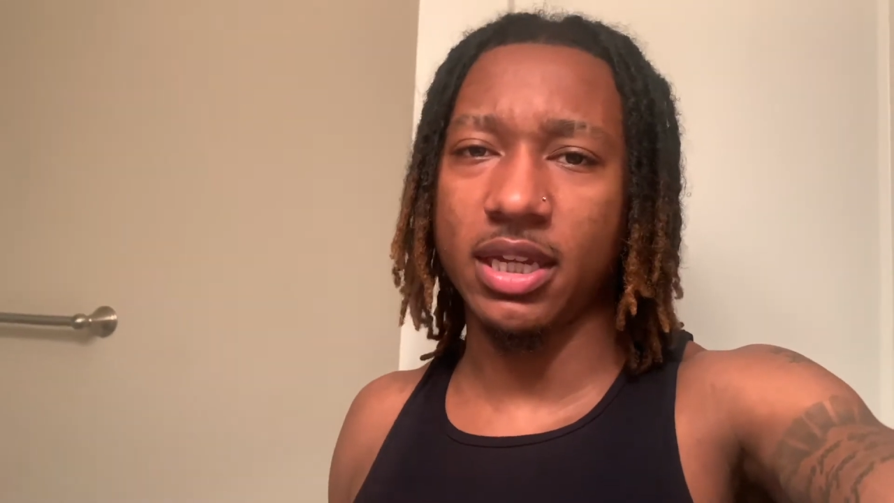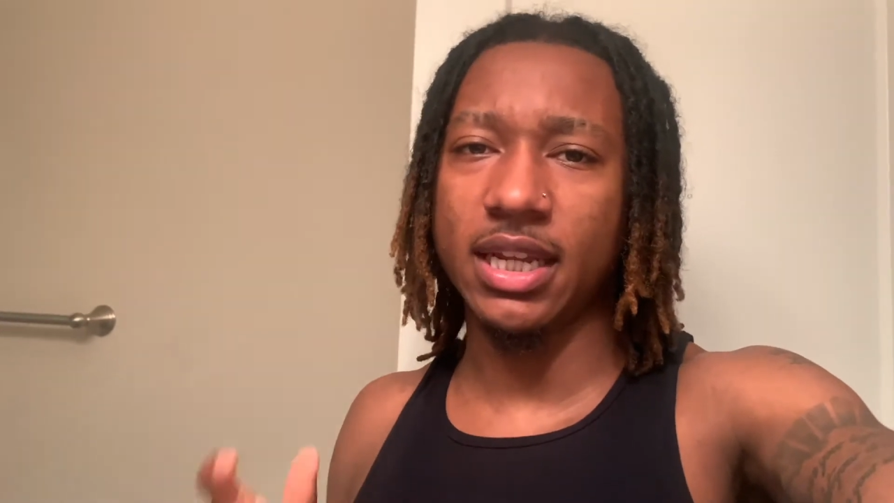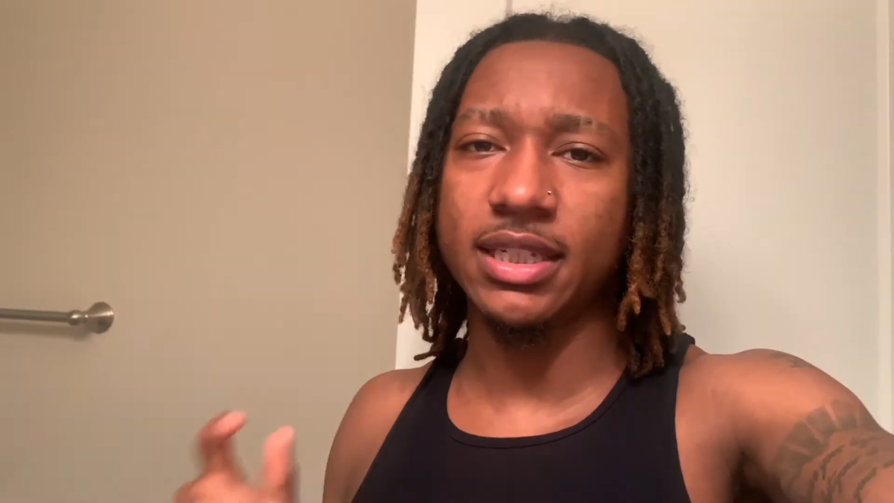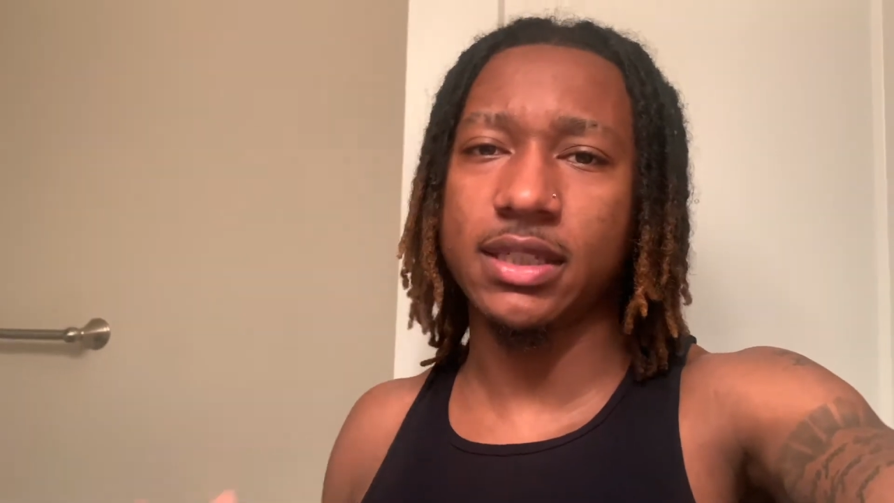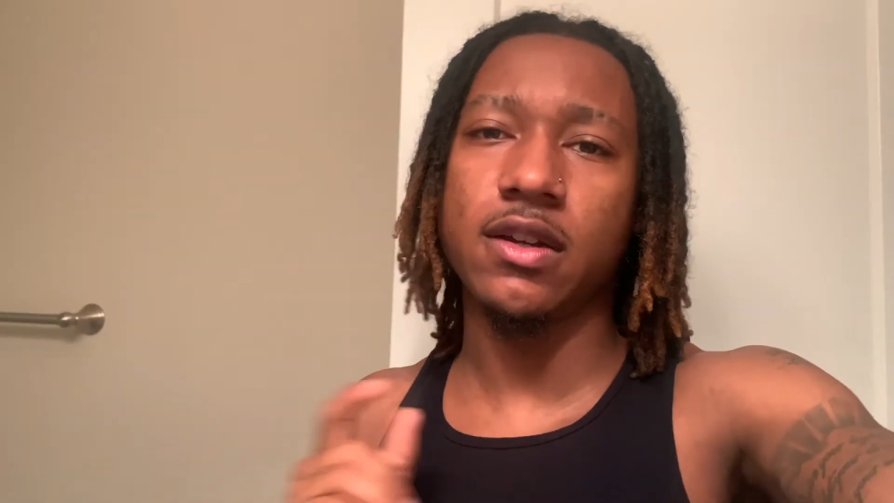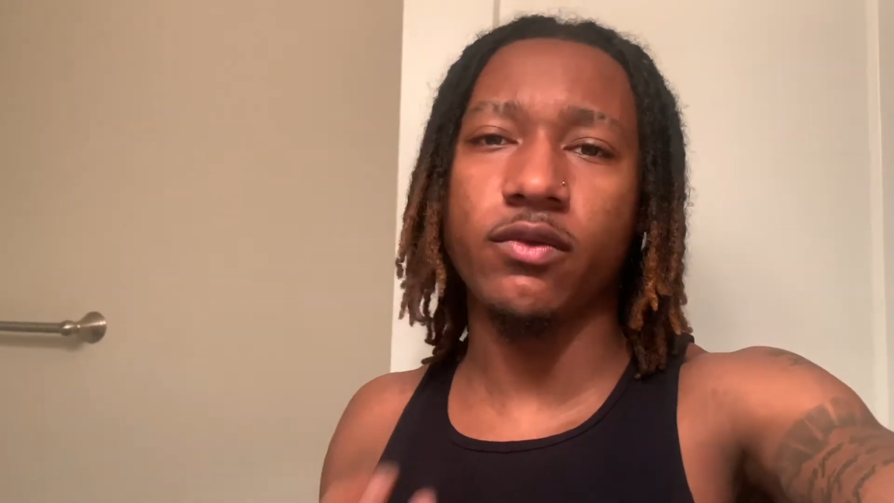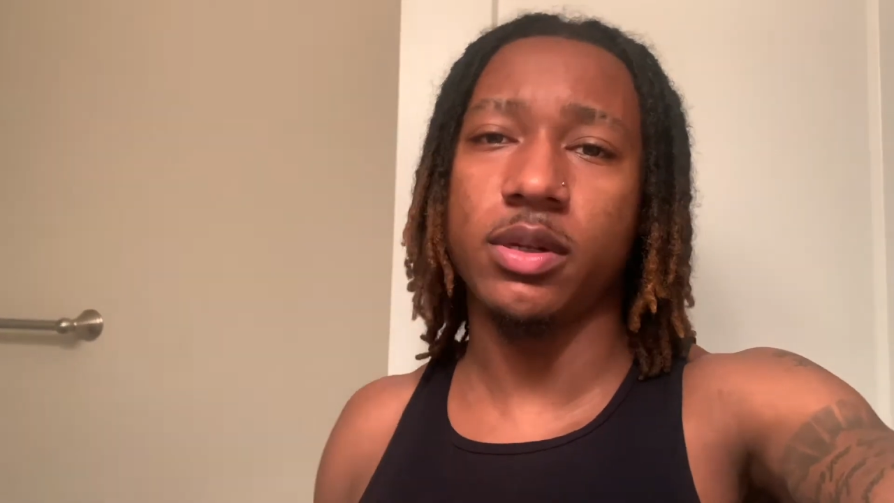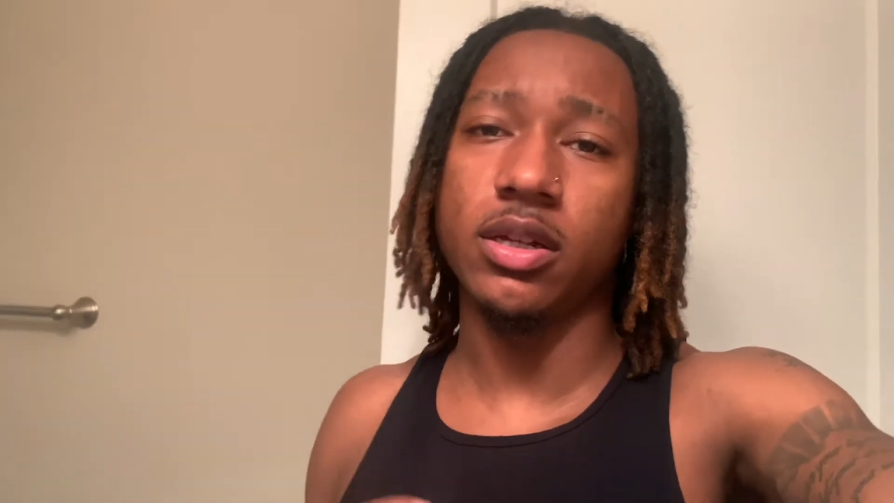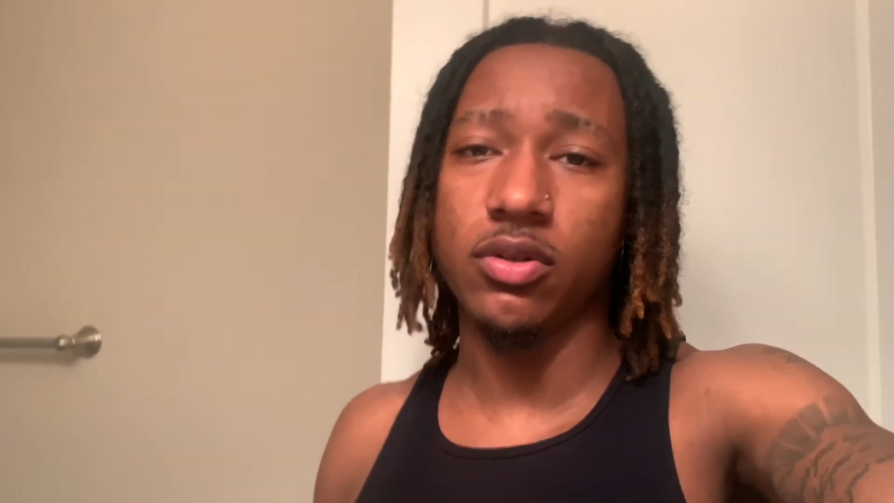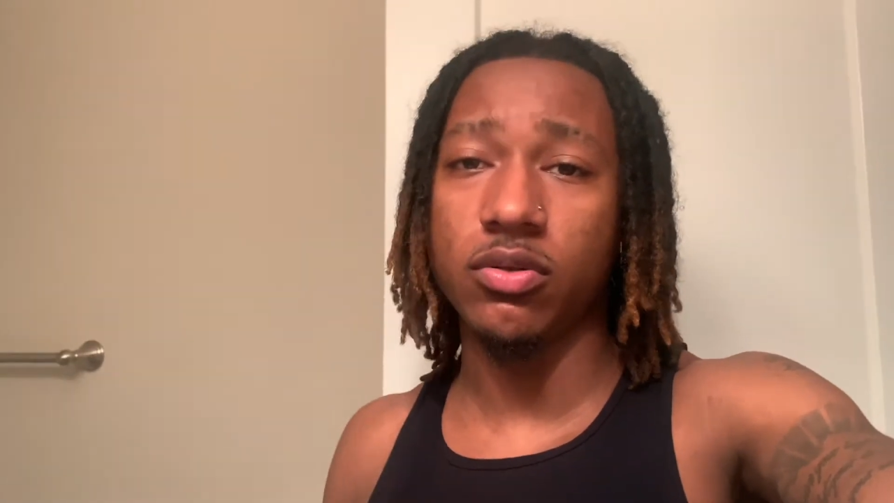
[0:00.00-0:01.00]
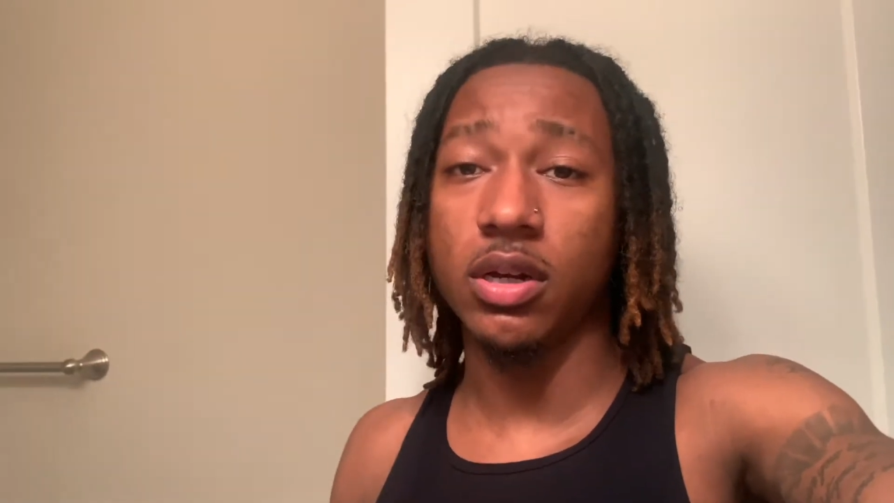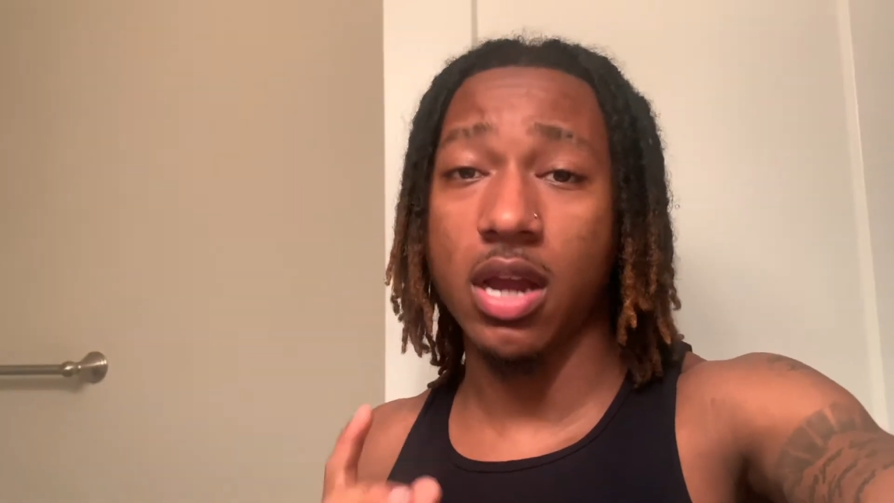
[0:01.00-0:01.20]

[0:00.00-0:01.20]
Let's see if we can do it.